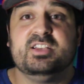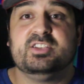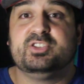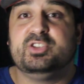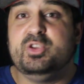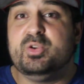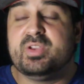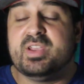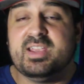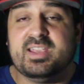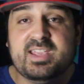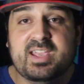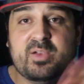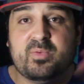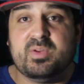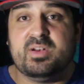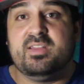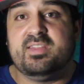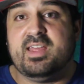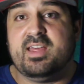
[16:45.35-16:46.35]
So you can
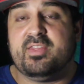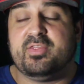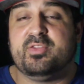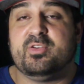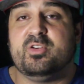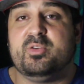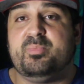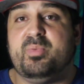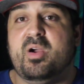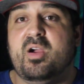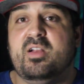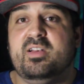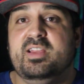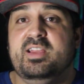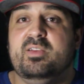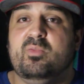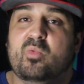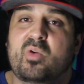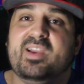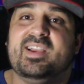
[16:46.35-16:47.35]
get rid of that third
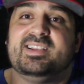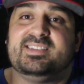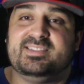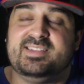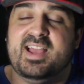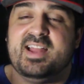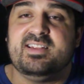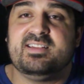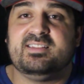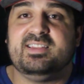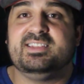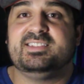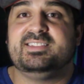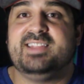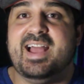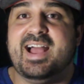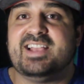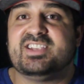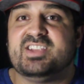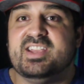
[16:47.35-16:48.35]
party. Well, I guess technically
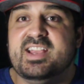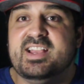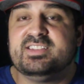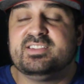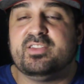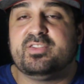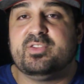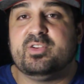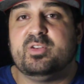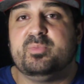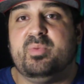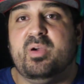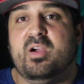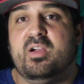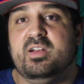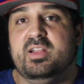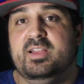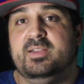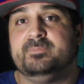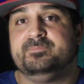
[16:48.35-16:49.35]
Stash is a third
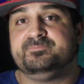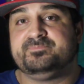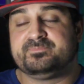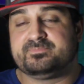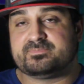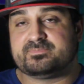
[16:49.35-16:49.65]
party,